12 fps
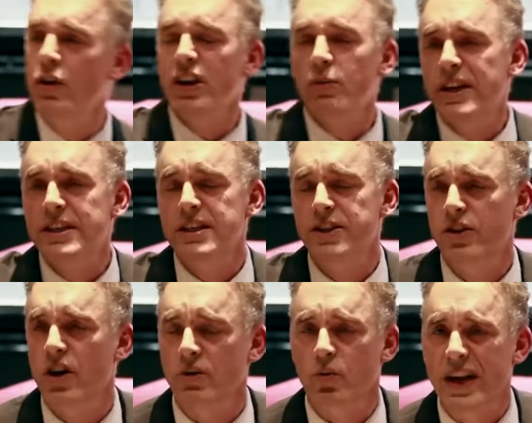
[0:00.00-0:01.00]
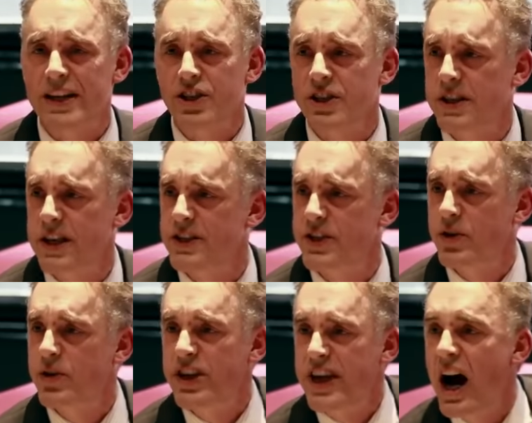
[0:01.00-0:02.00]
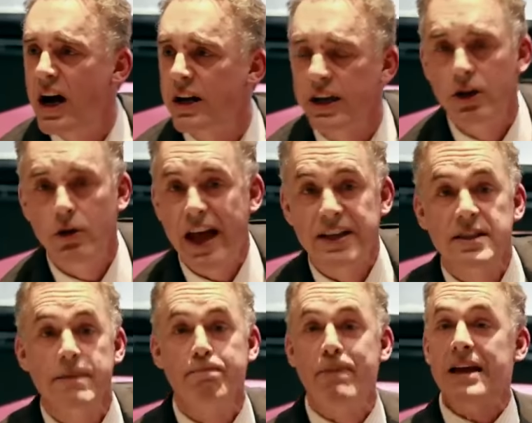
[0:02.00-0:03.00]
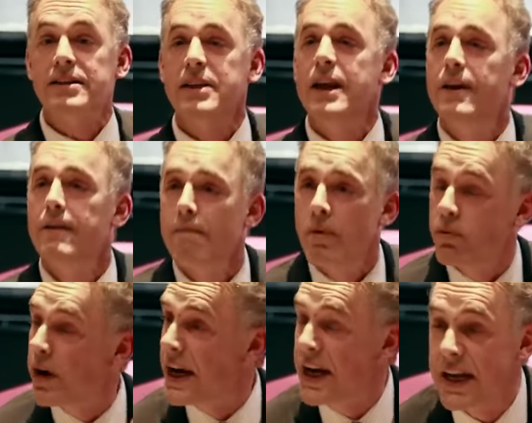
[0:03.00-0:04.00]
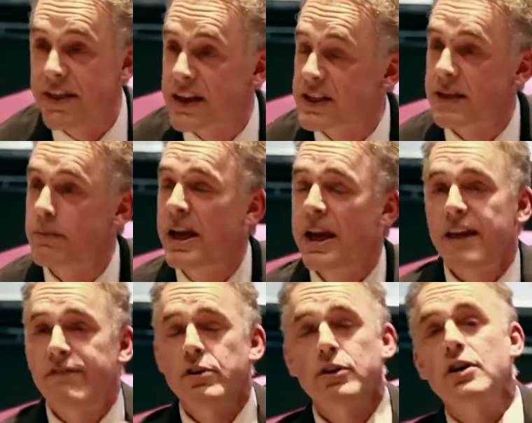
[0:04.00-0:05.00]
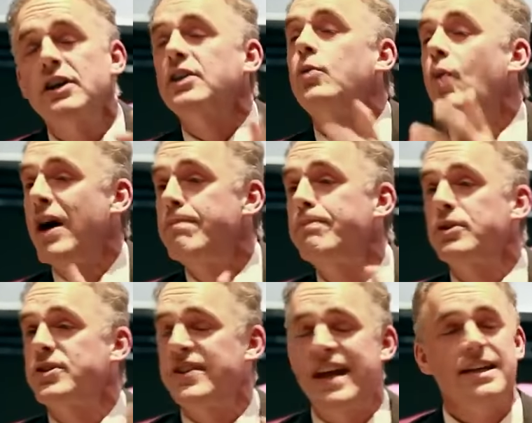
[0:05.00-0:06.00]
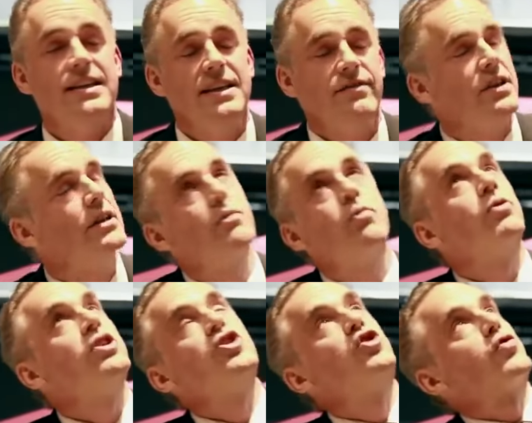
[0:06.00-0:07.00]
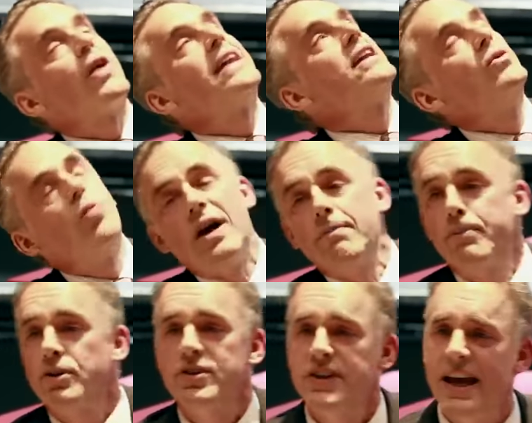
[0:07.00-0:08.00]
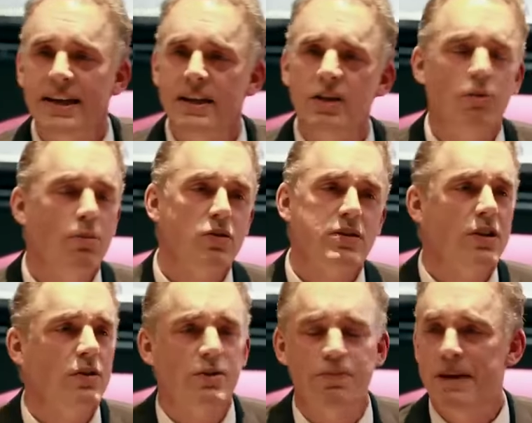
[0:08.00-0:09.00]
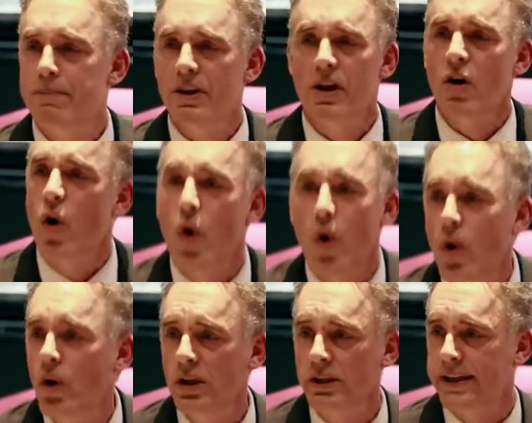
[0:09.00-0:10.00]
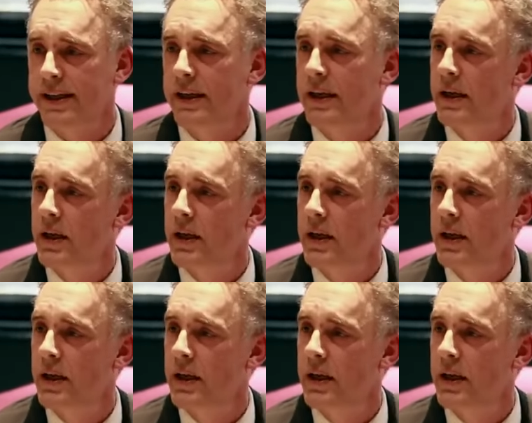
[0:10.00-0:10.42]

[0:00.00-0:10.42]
the only reason you're not rich is because you're young. You know, that's the best, really, that's the, if you look at the 1% even, the, the dreaded 1%, you know, most of those people are old.